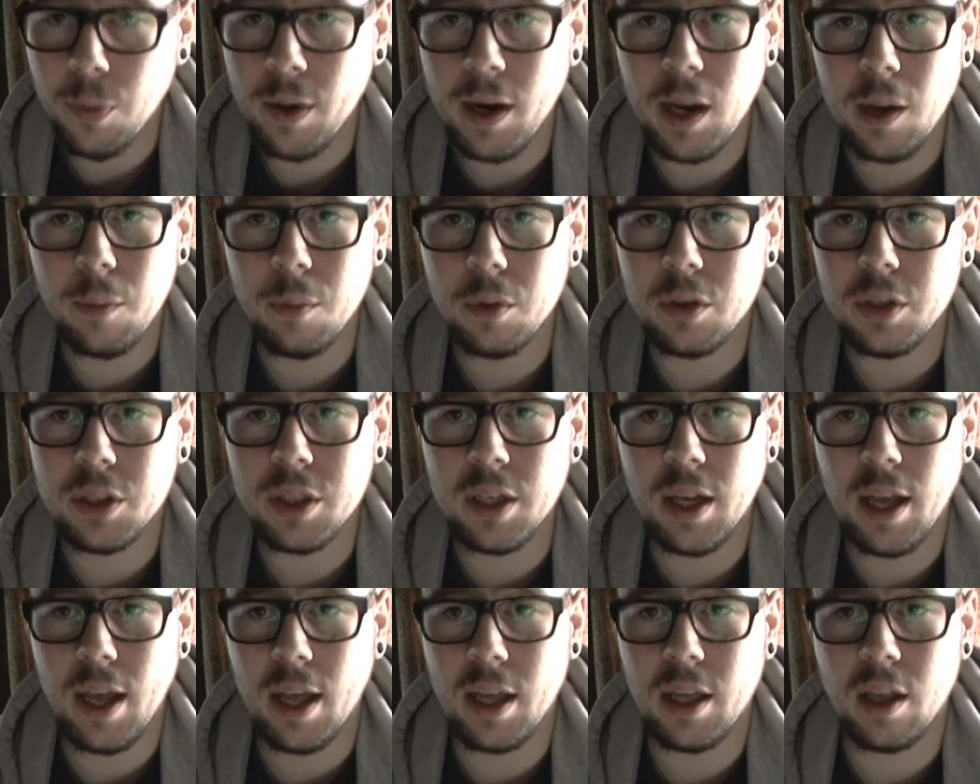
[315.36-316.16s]
pretty
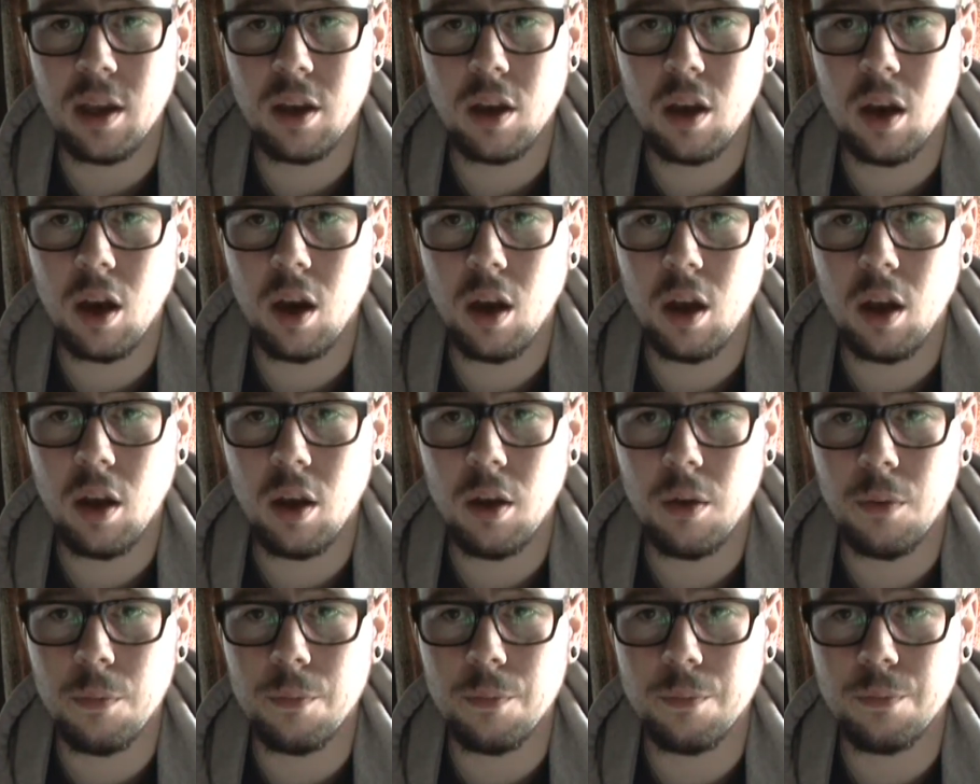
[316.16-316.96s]
much it. You got
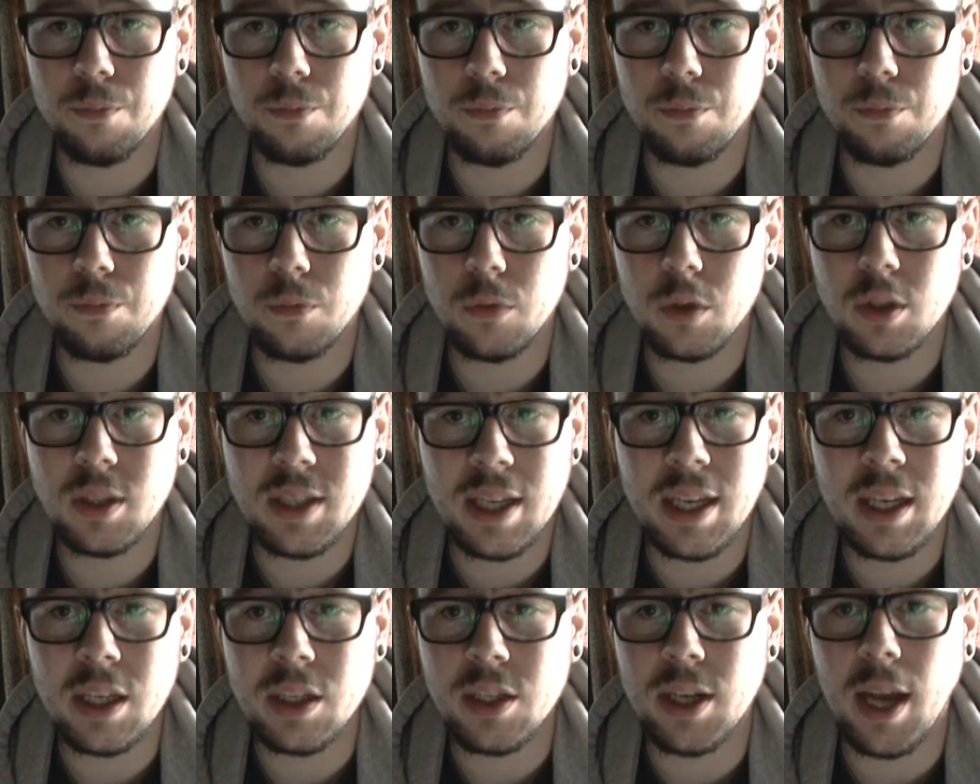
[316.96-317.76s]

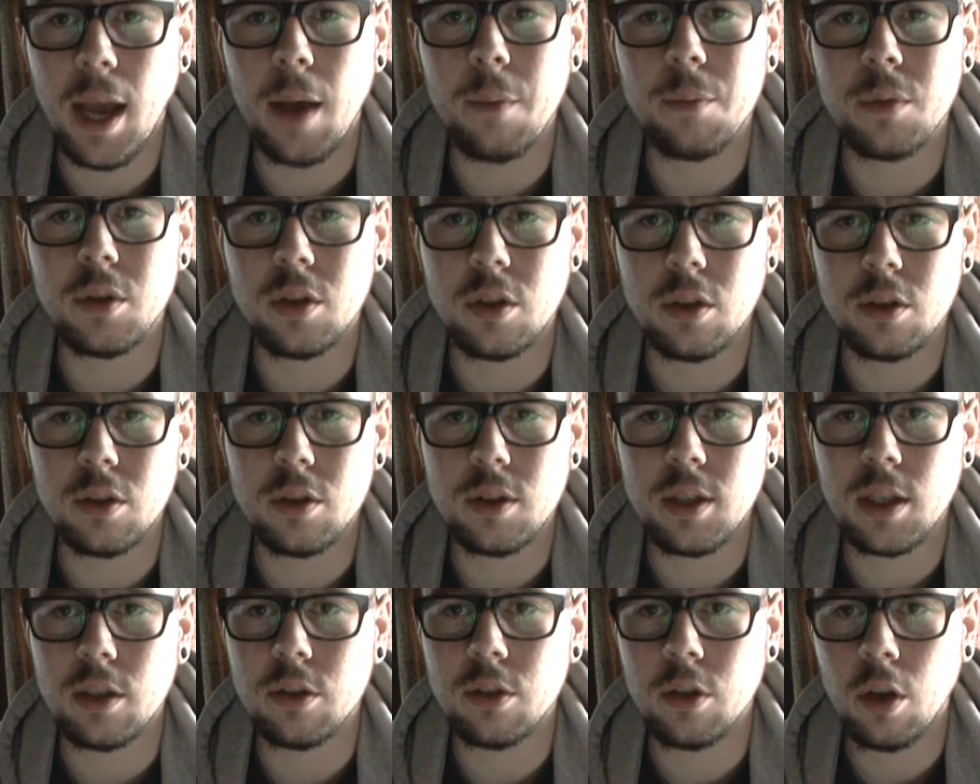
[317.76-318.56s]
scene
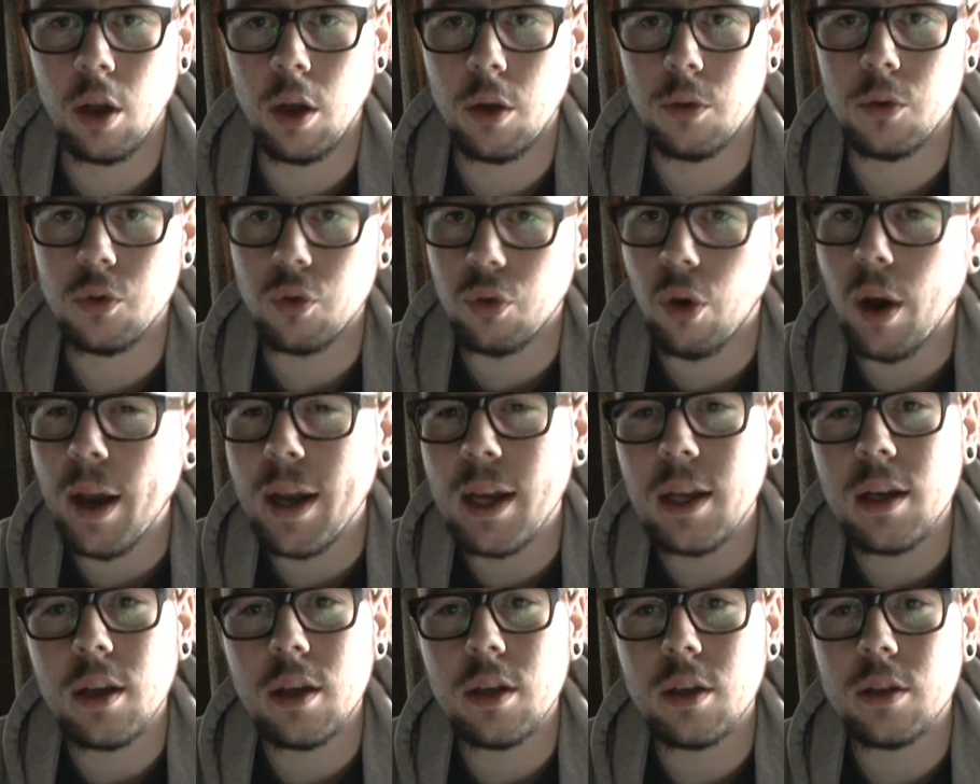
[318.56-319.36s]
chapters. There's no
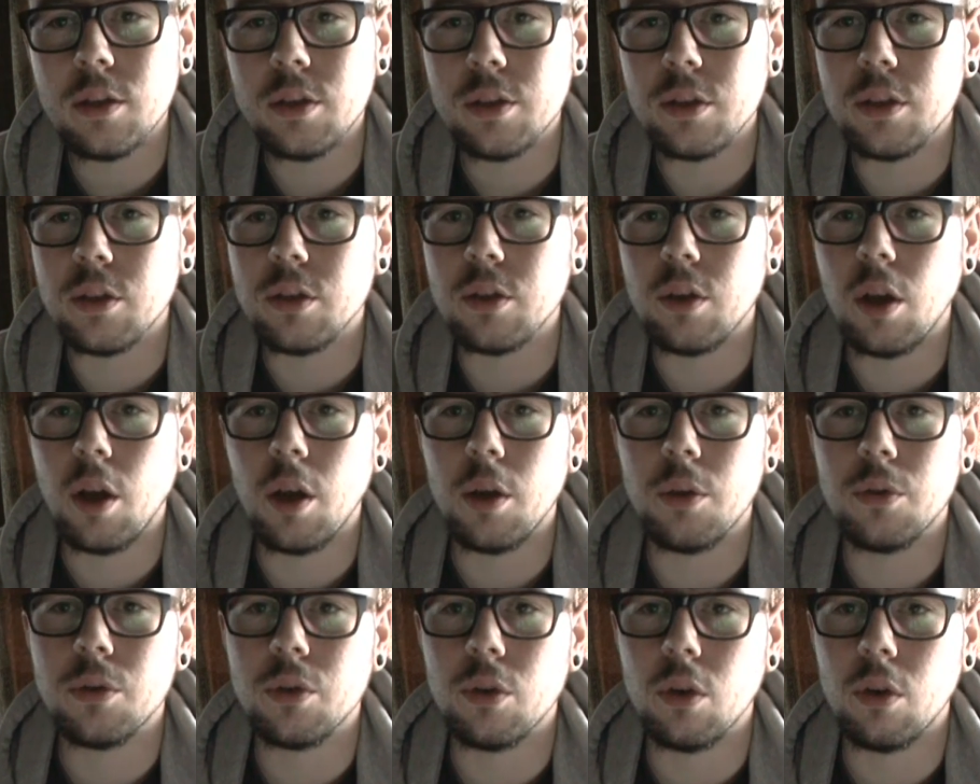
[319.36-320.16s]
trailers. There's
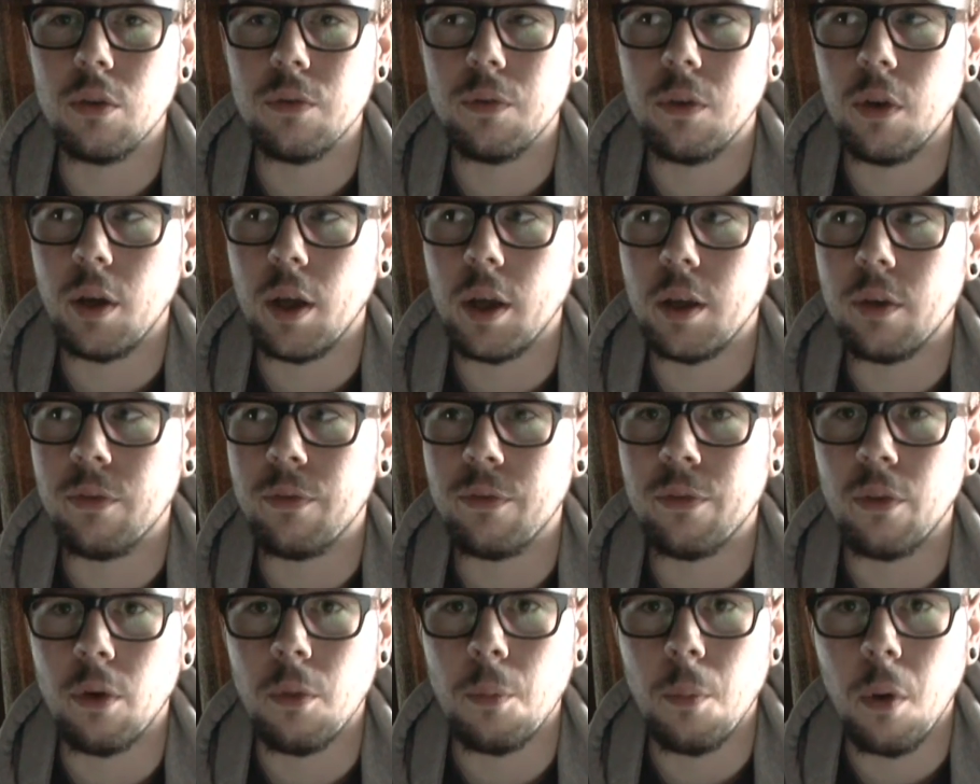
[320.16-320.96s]
no sort of like
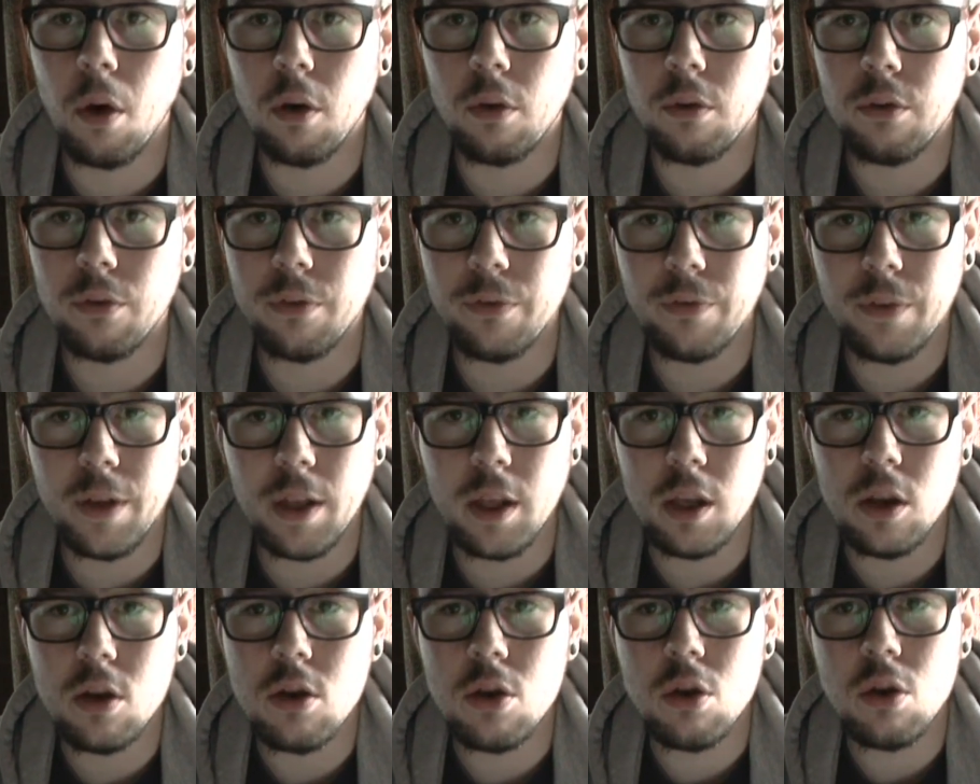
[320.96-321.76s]

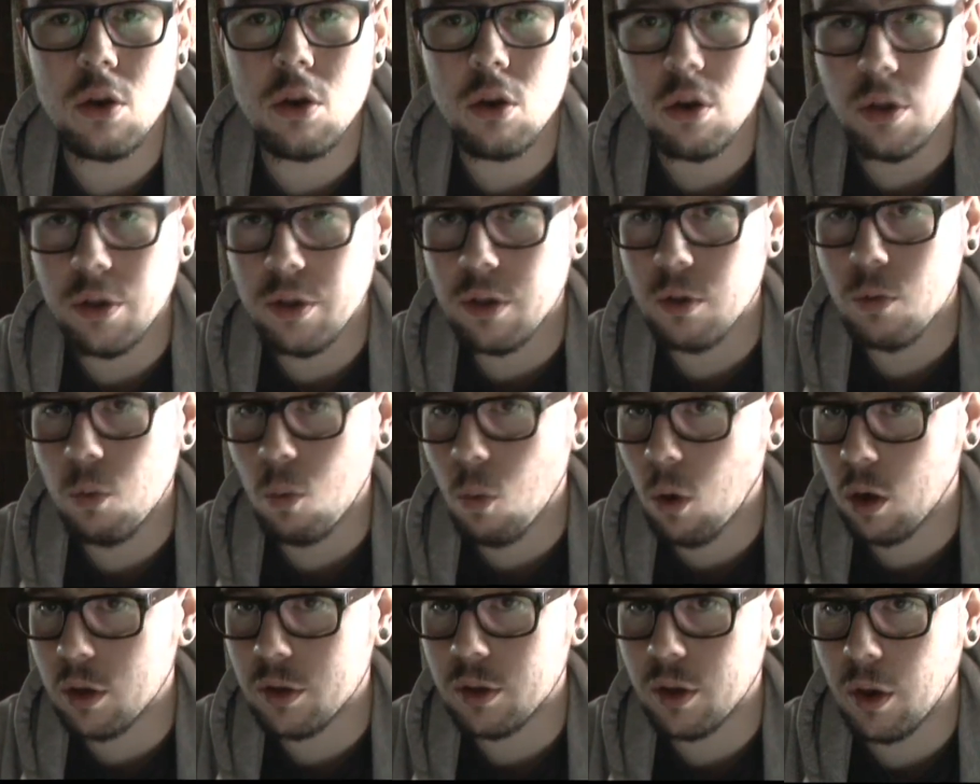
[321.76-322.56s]
filmography.
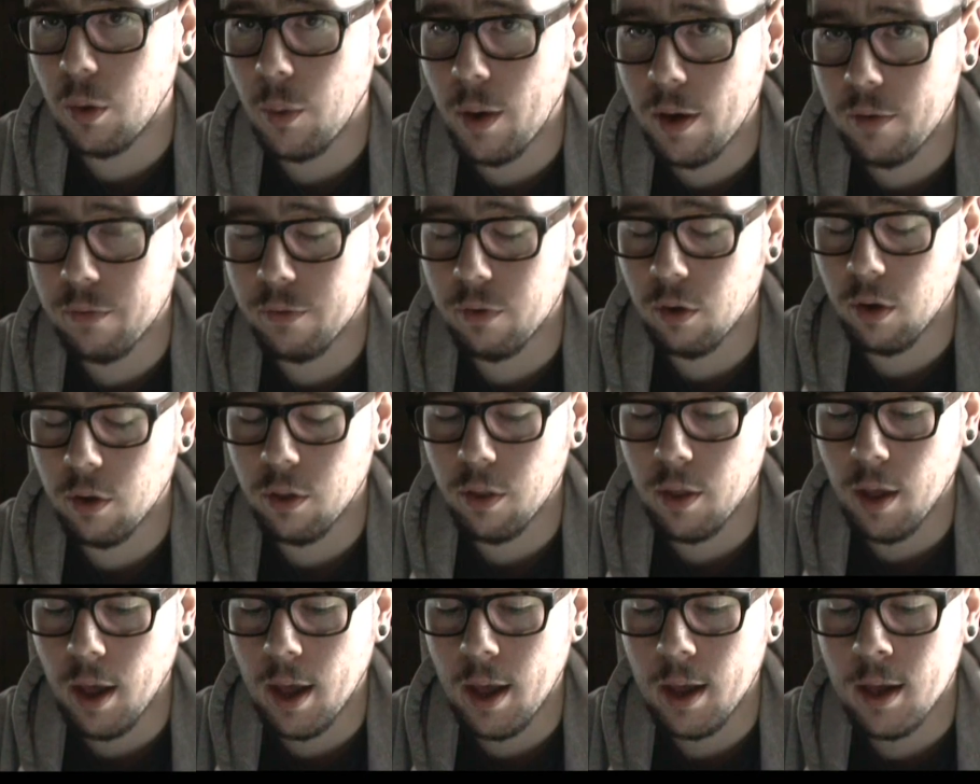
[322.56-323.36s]
Nothing whatsoever
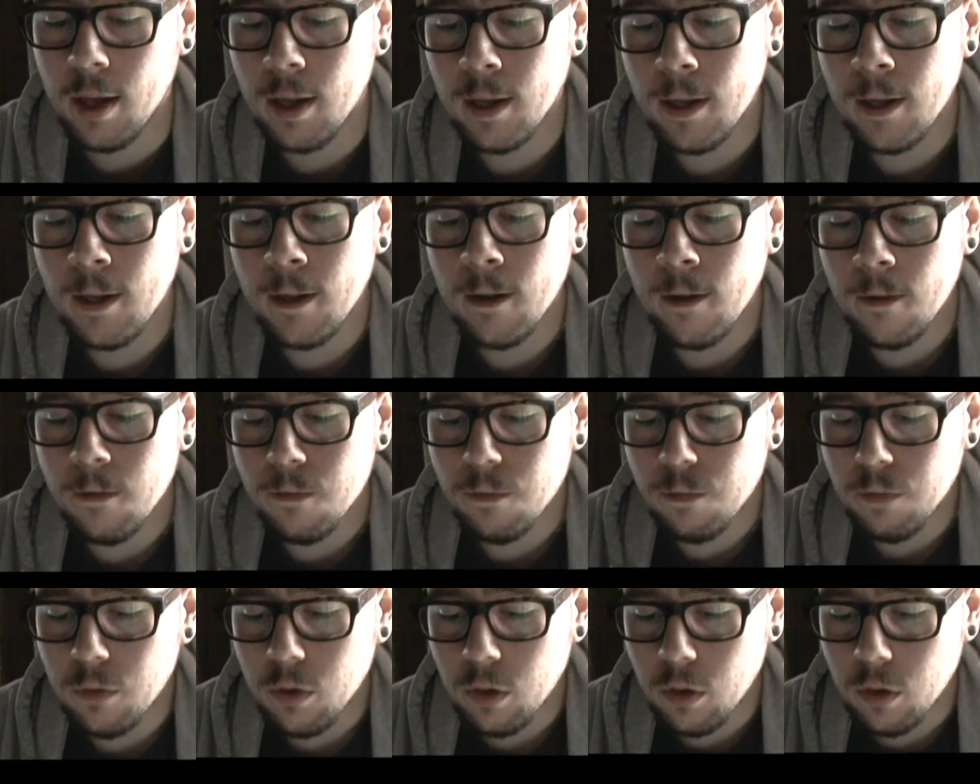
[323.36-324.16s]
on there.
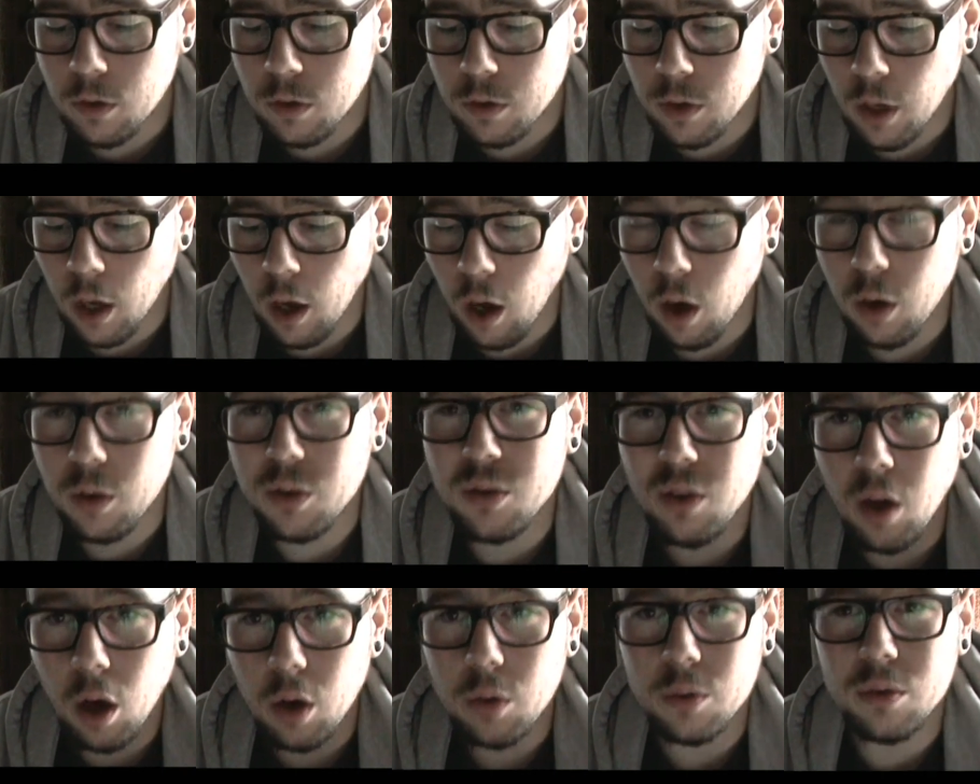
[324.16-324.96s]
So
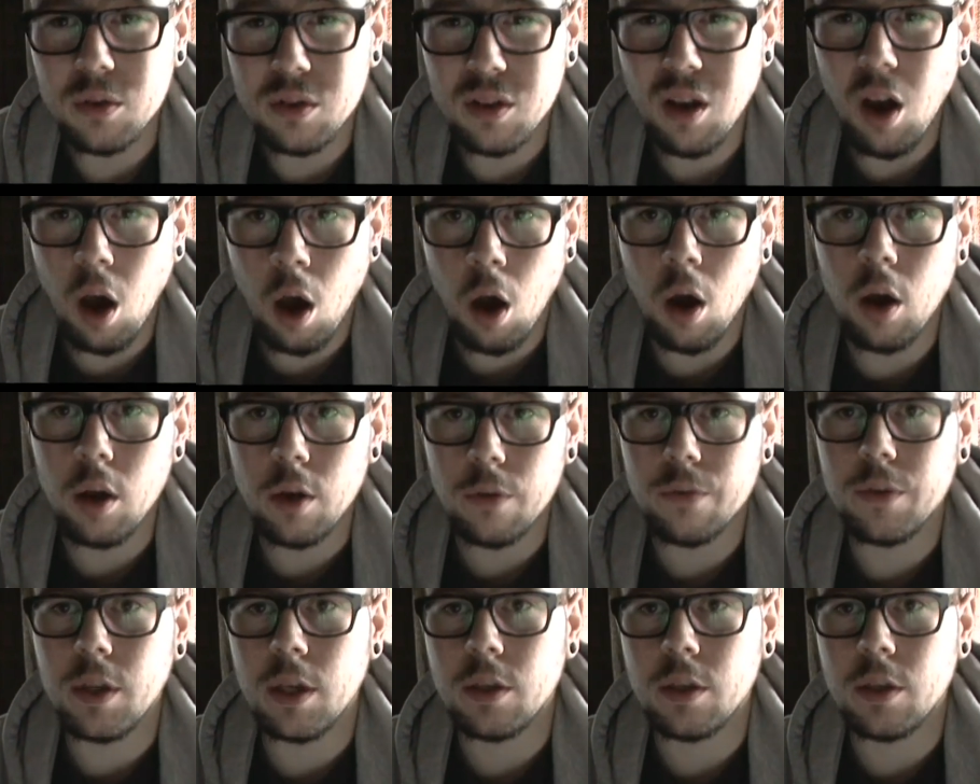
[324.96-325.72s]
I was kind of